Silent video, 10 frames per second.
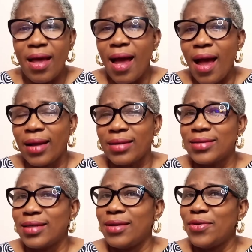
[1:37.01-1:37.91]
and
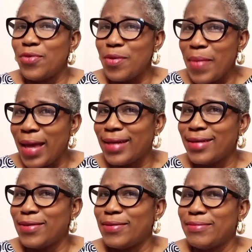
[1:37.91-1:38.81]
remain
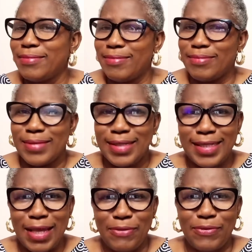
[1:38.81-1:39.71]

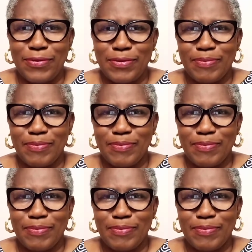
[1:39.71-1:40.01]
safe.